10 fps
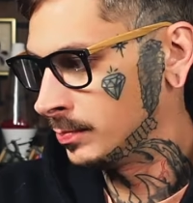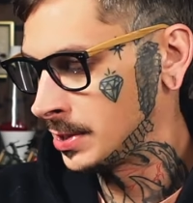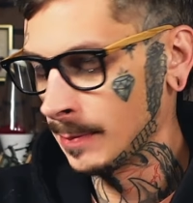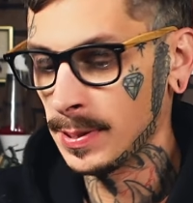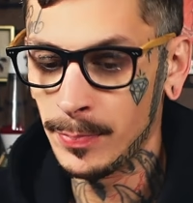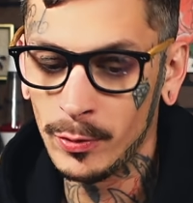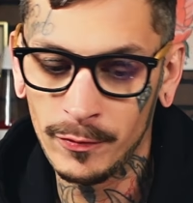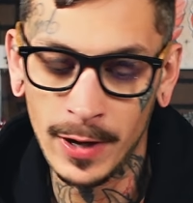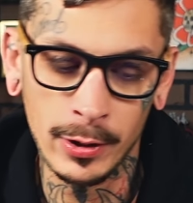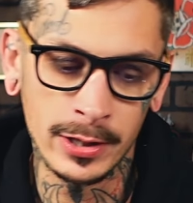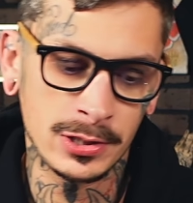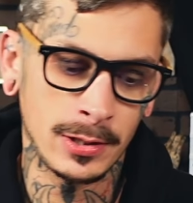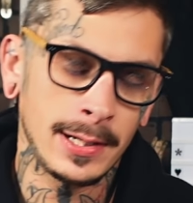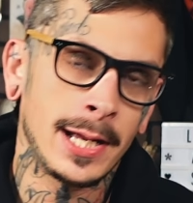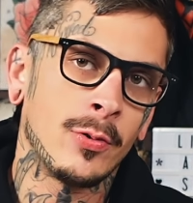Some people felt a
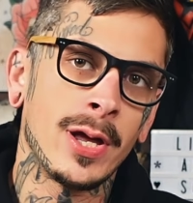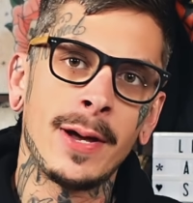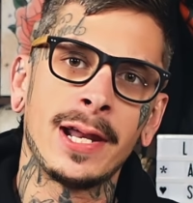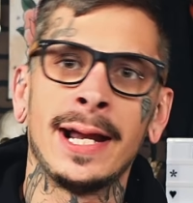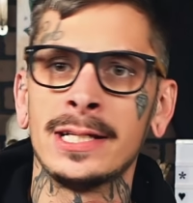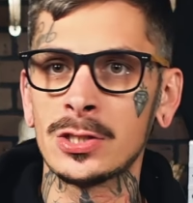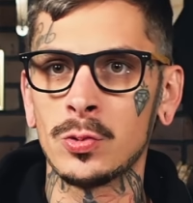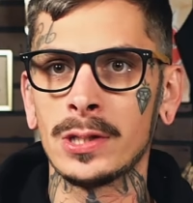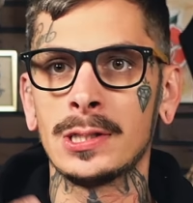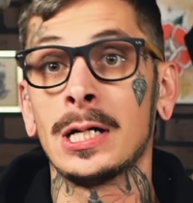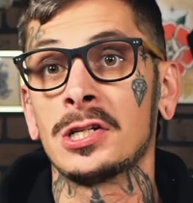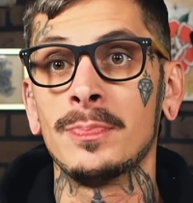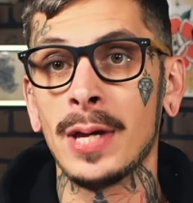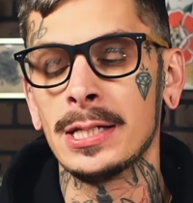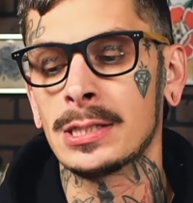certain kind of way about it, and I just wanted to touch
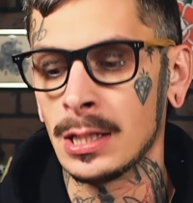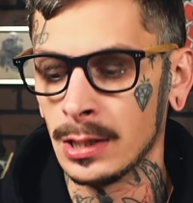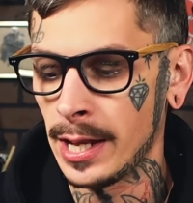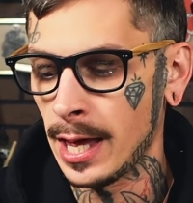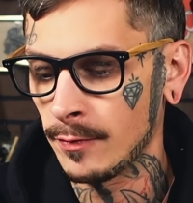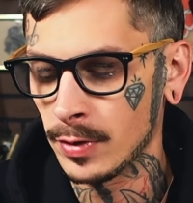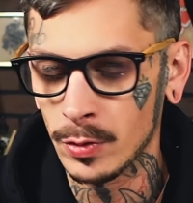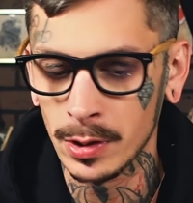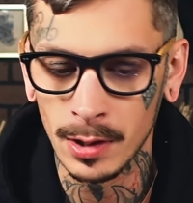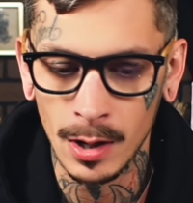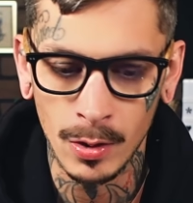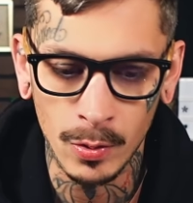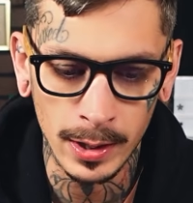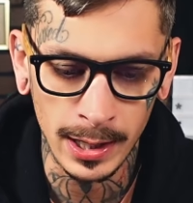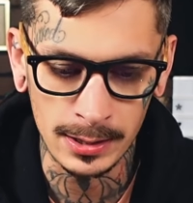base and let everyone
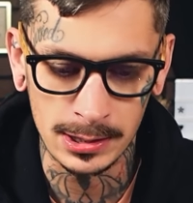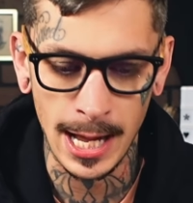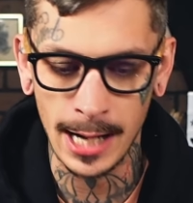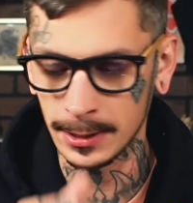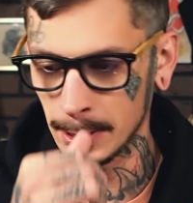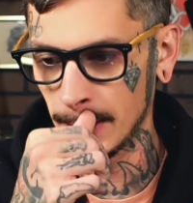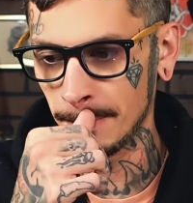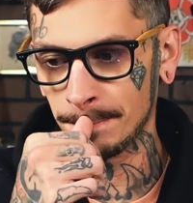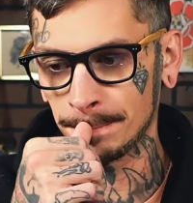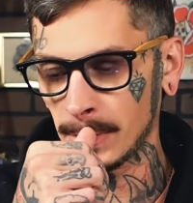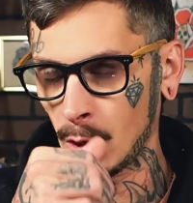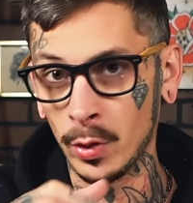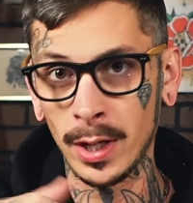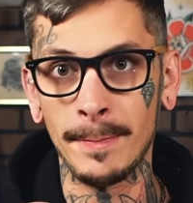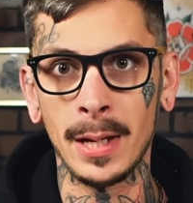know exactly
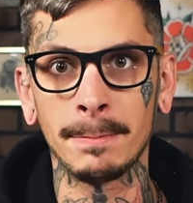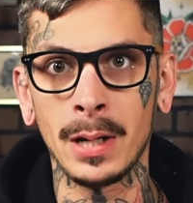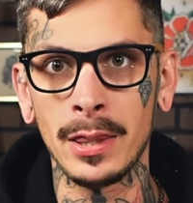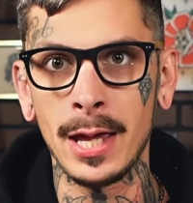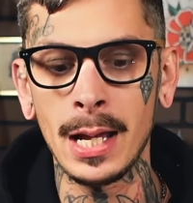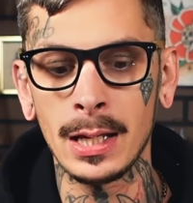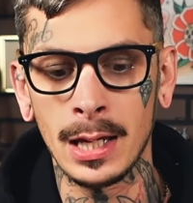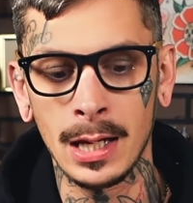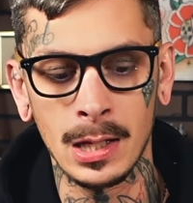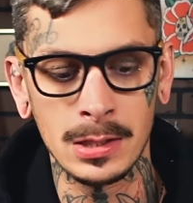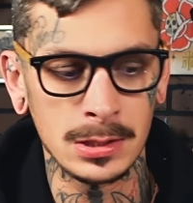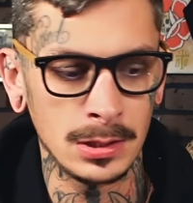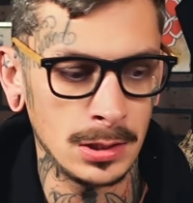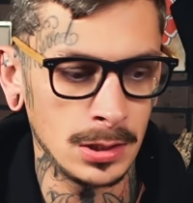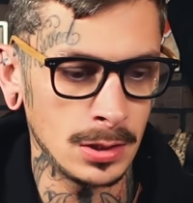what I meant by that and
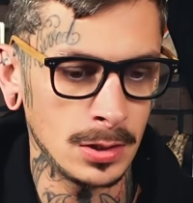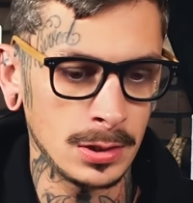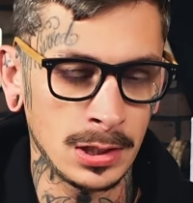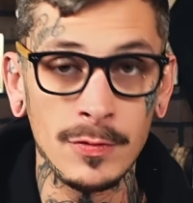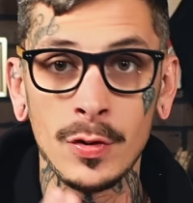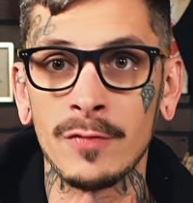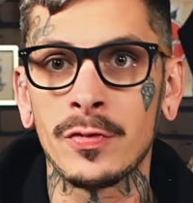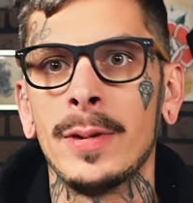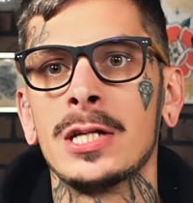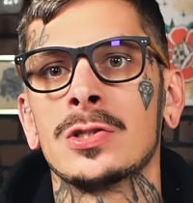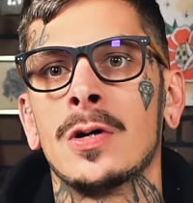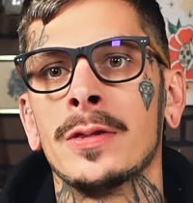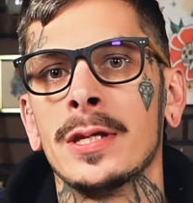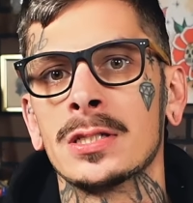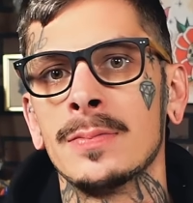give you information
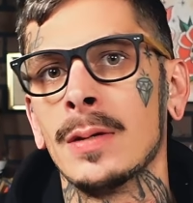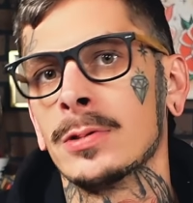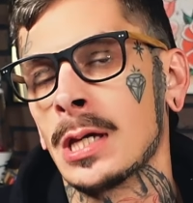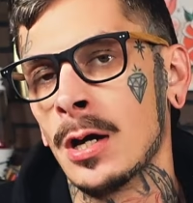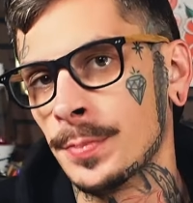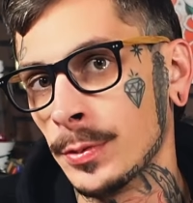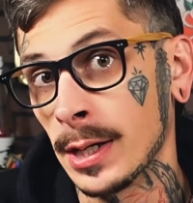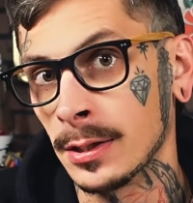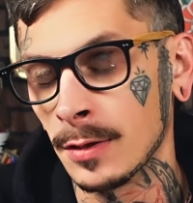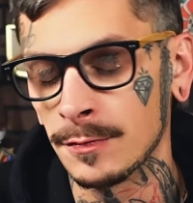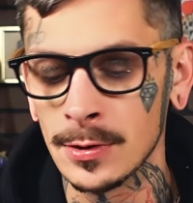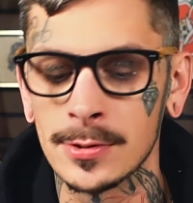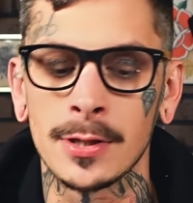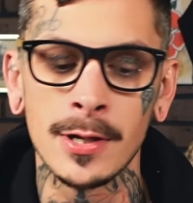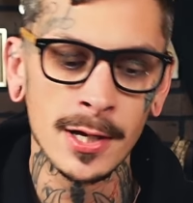on this to be able to help you out in the
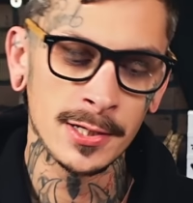future.